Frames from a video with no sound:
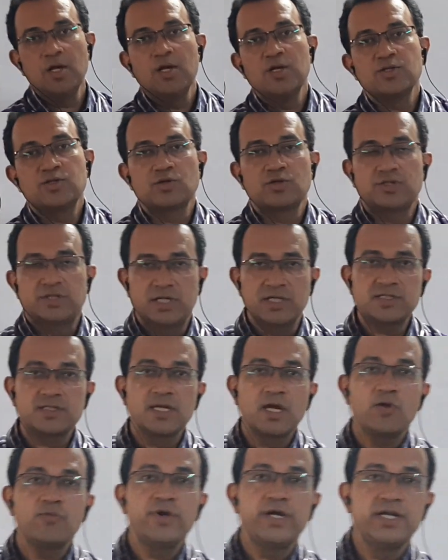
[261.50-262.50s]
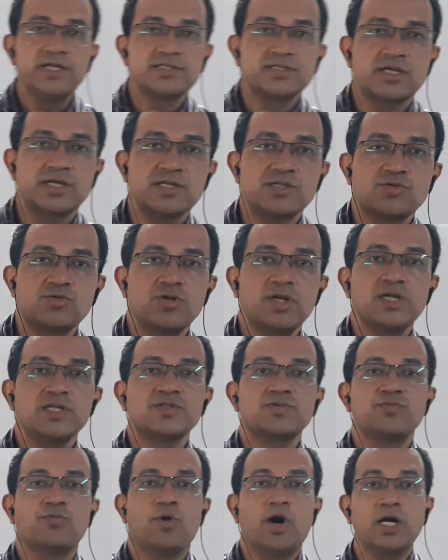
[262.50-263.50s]
So just now we discussed,
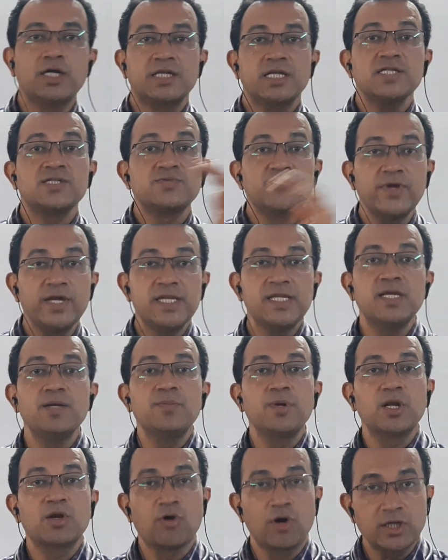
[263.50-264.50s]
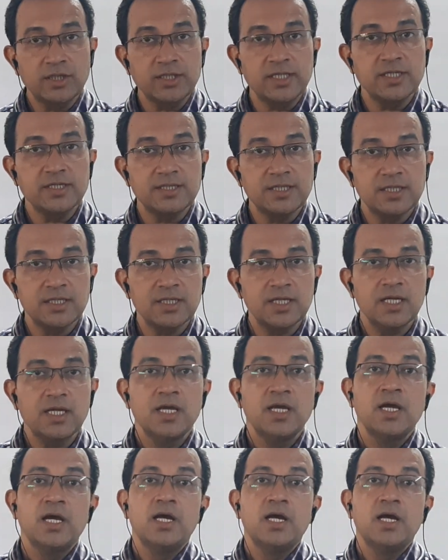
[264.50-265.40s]
students, what is variable quantity.